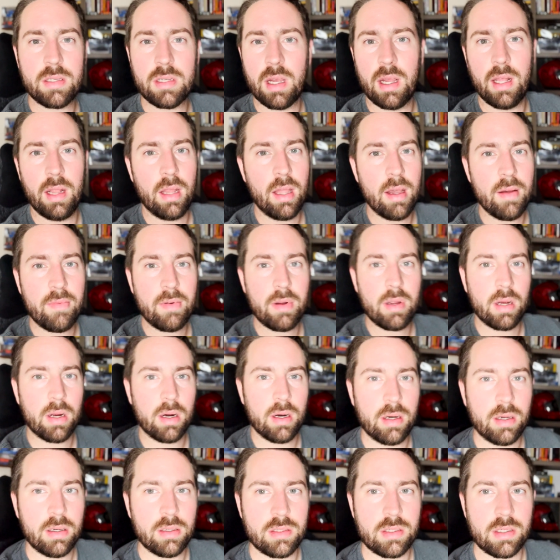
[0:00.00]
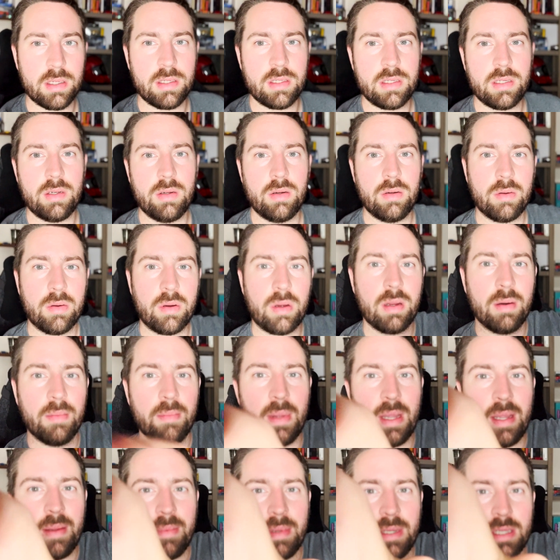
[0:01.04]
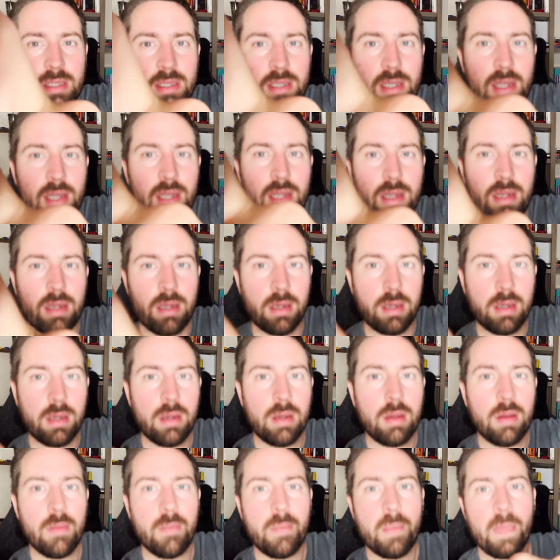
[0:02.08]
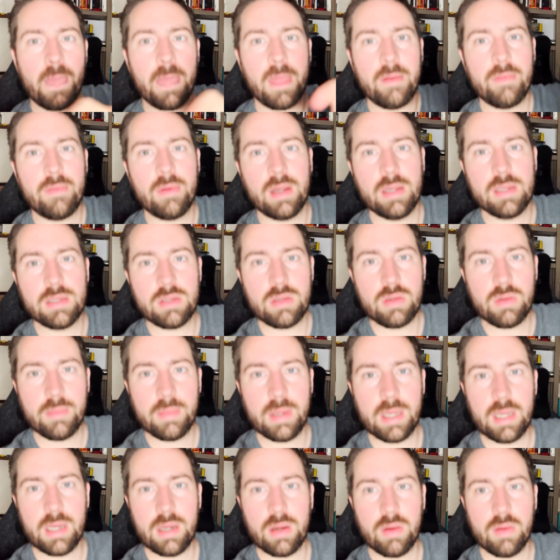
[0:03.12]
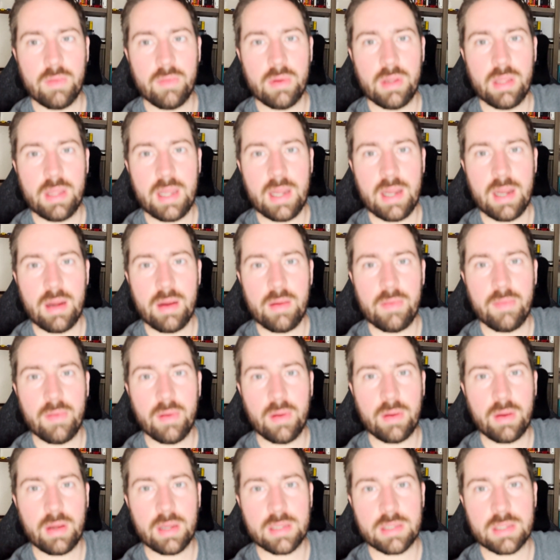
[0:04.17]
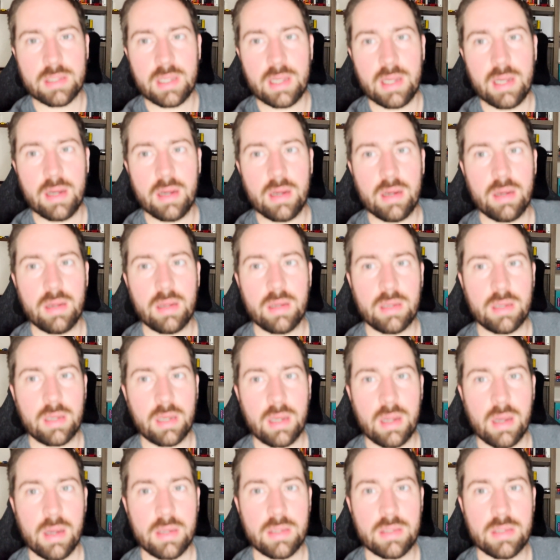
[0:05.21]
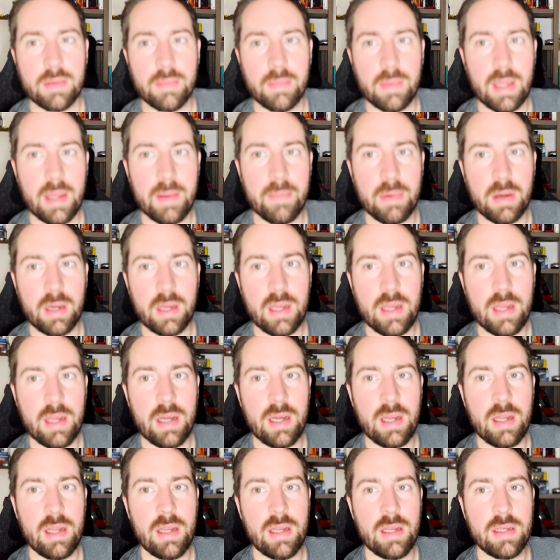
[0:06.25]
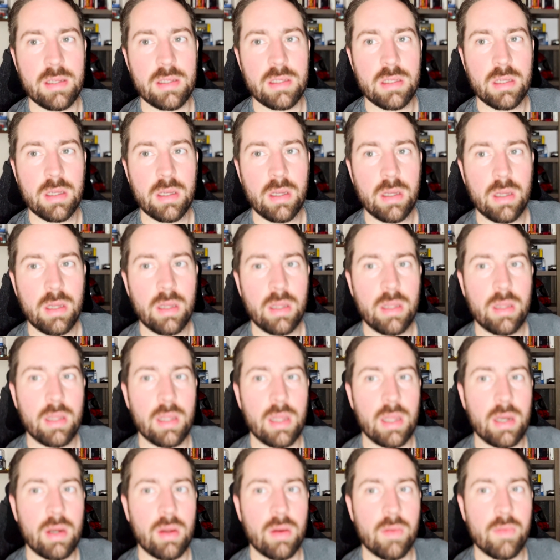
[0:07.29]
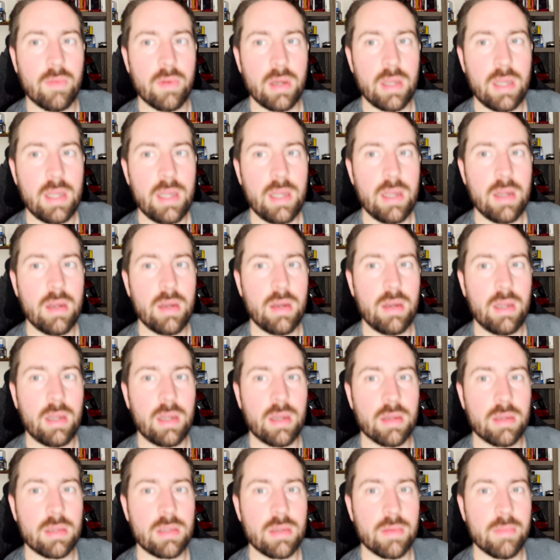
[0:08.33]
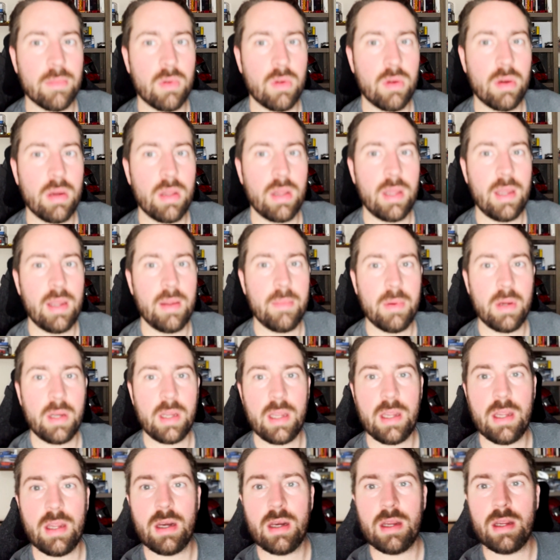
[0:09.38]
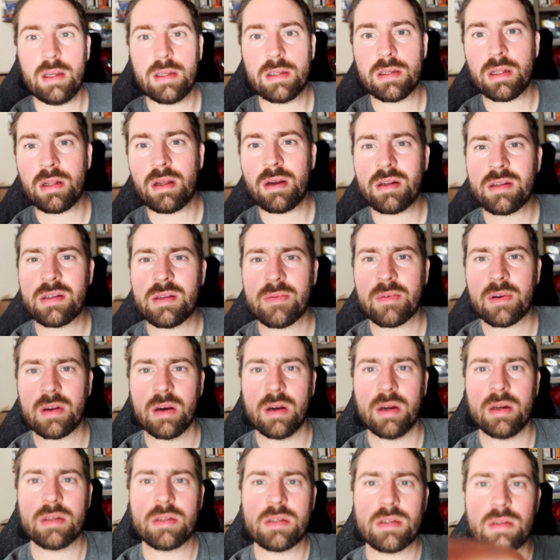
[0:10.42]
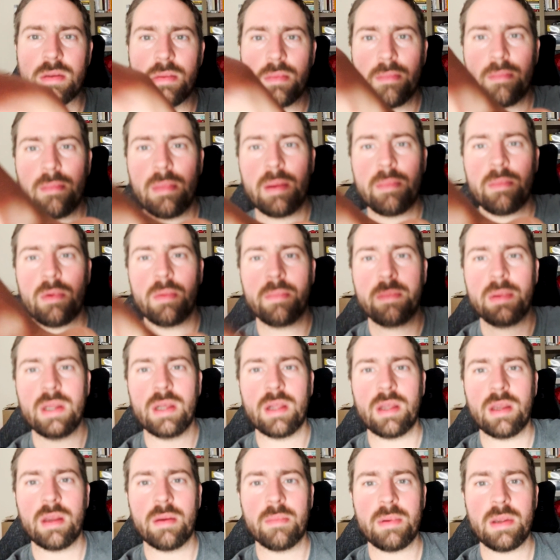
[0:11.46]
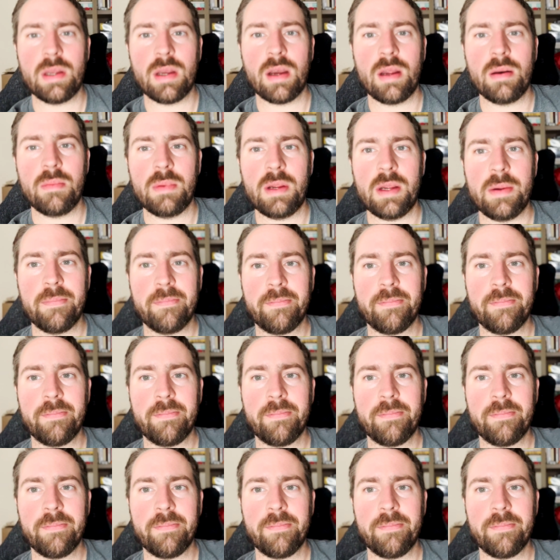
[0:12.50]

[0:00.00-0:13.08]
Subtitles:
I love cars, as you can maybe see. If I zoom in over there, focus there, it's got some Lamborghinis, Then over here, you got some more Lamborghinis, lots of cars, memorabilia behind me.